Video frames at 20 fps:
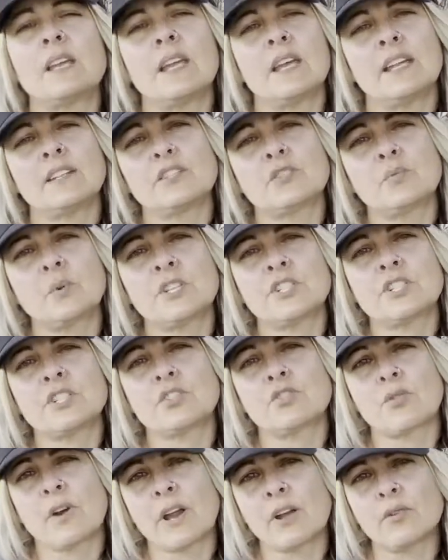and switched to
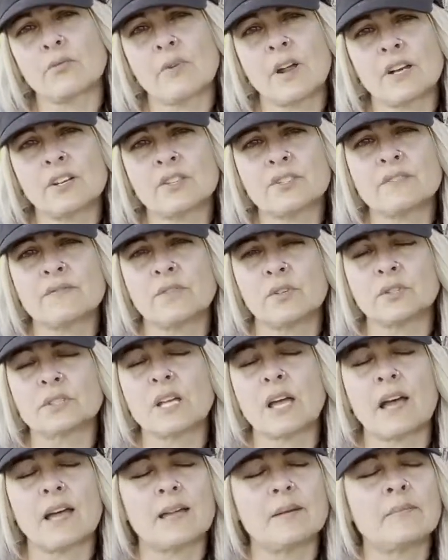trail runners full
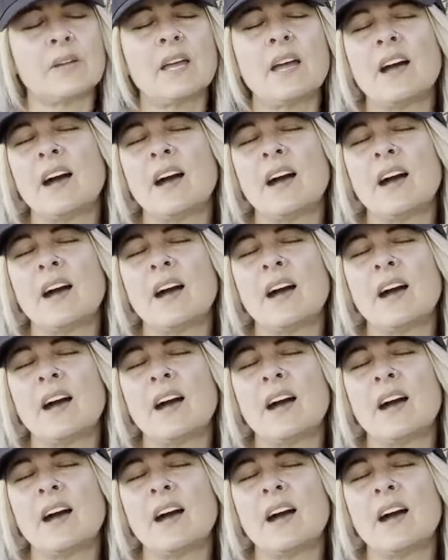time,